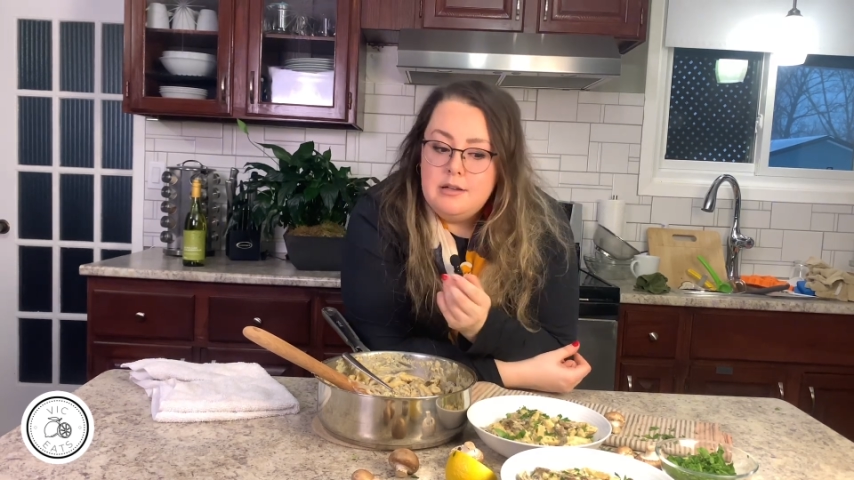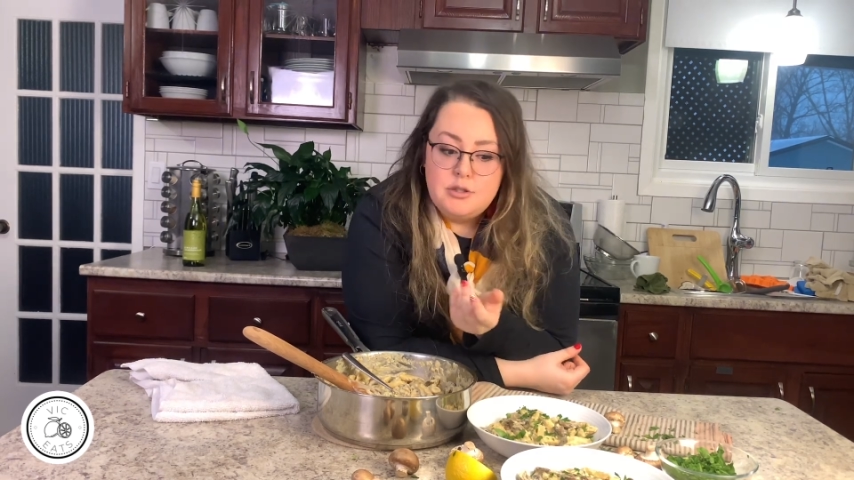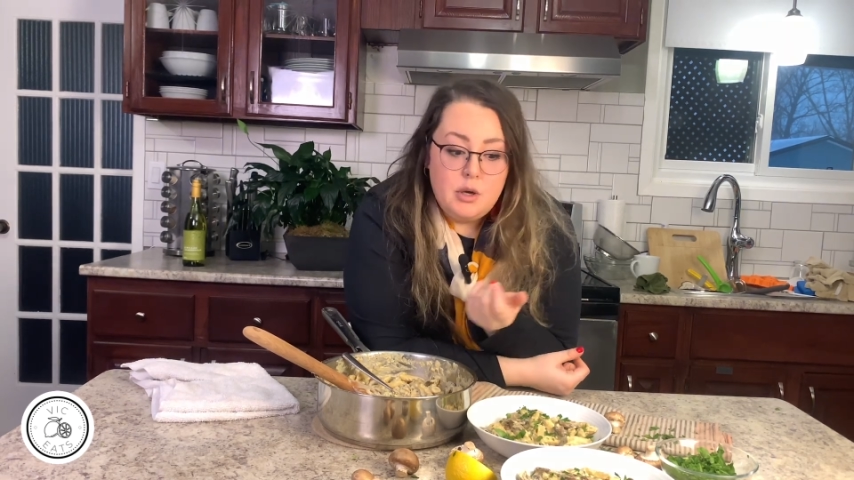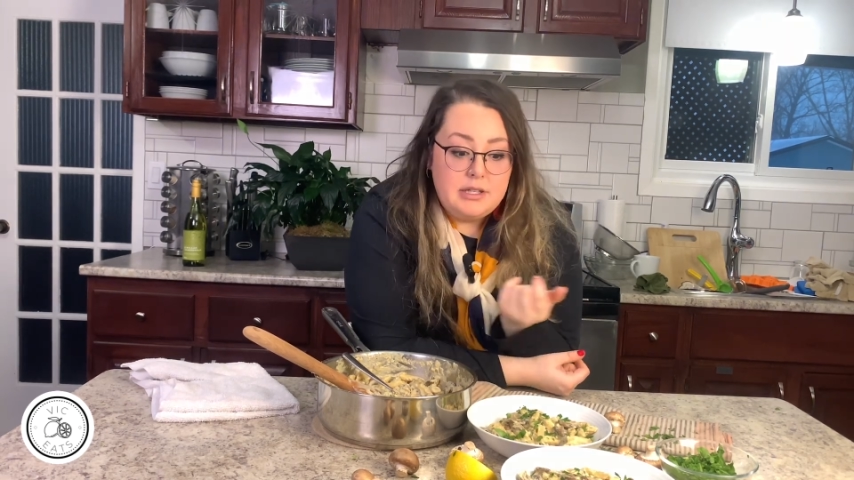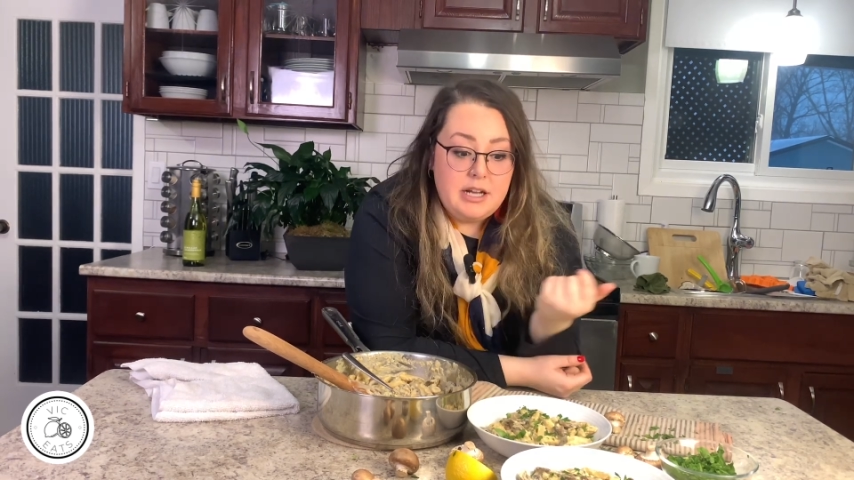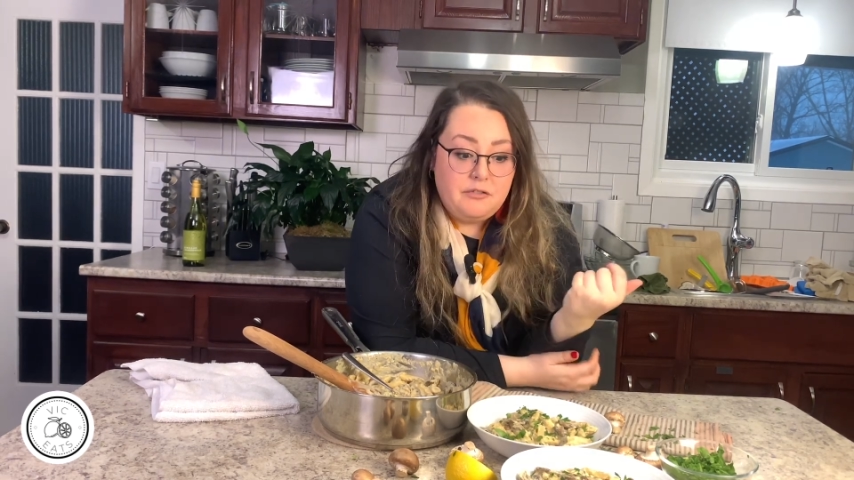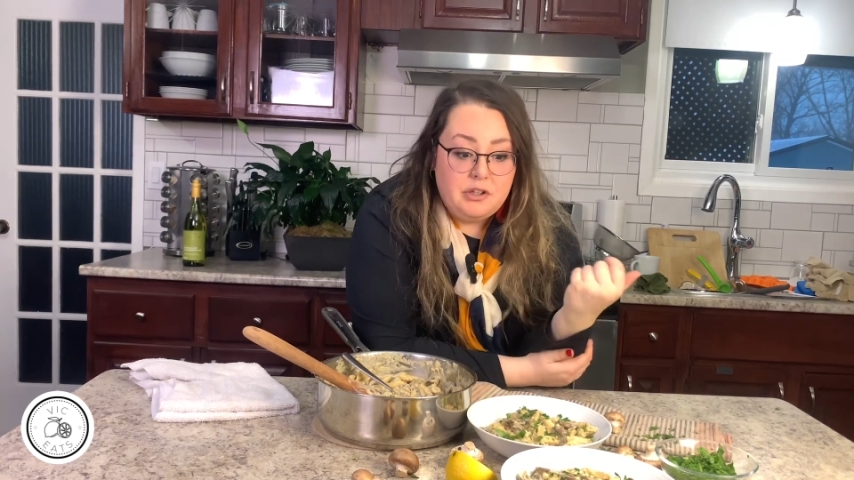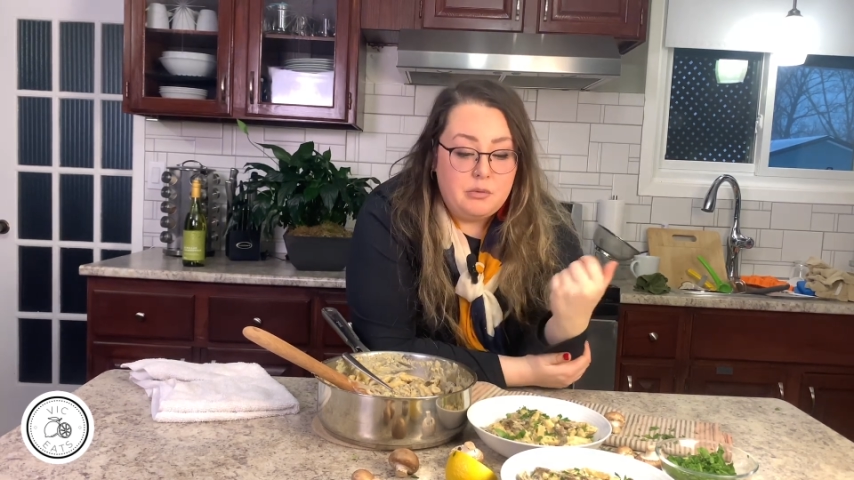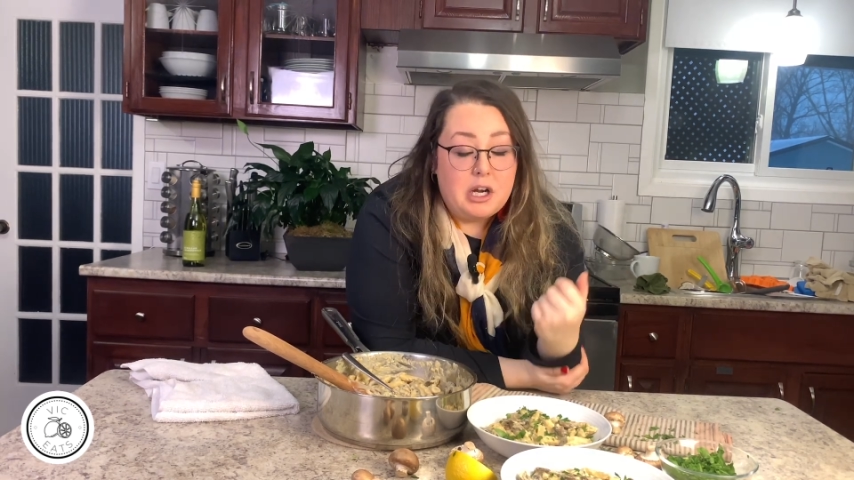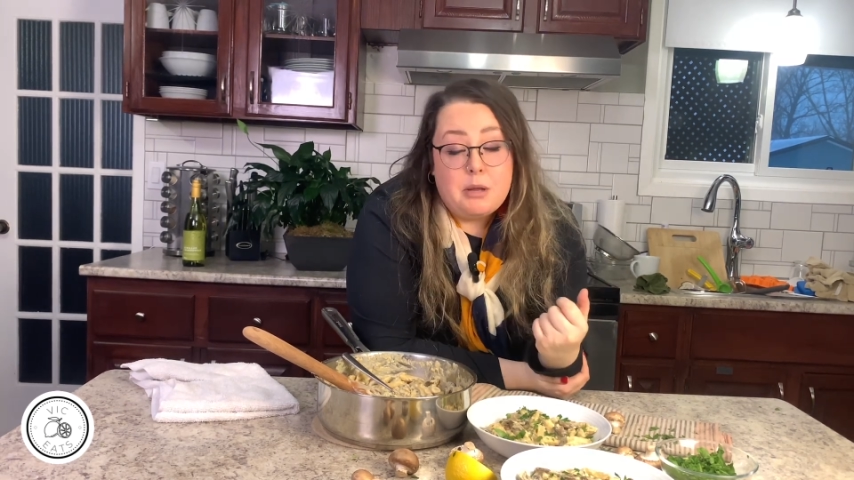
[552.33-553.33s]
So I
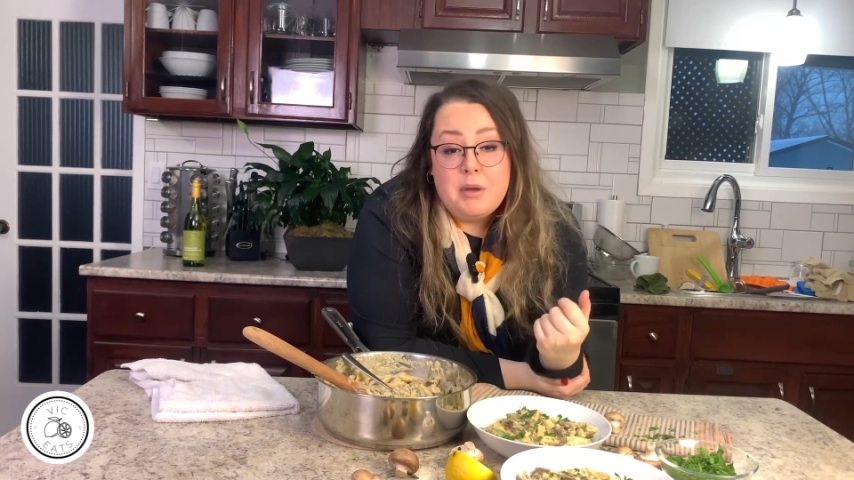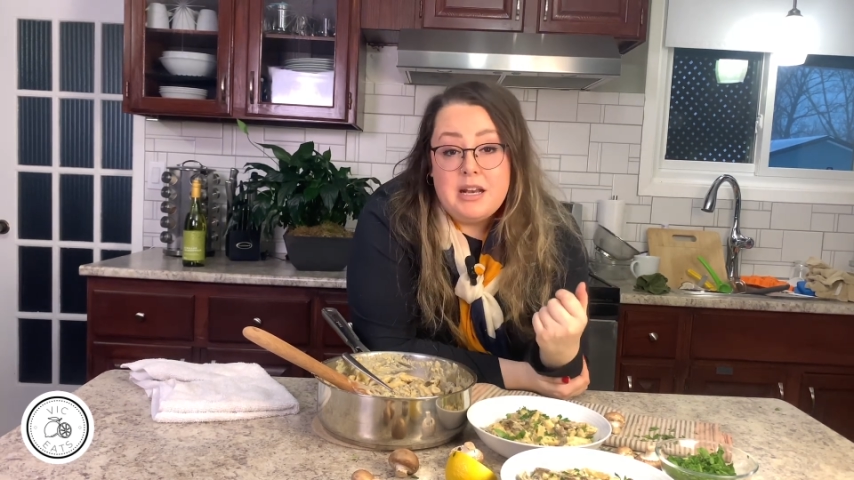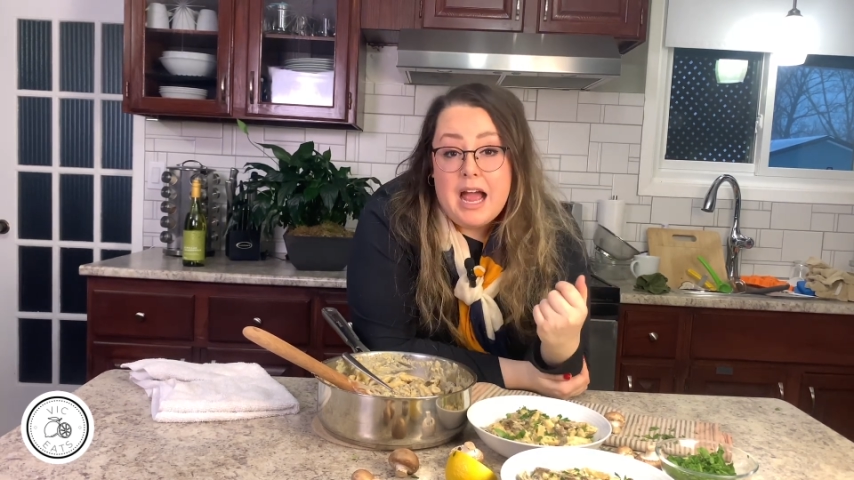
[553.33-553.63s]
definitely recommend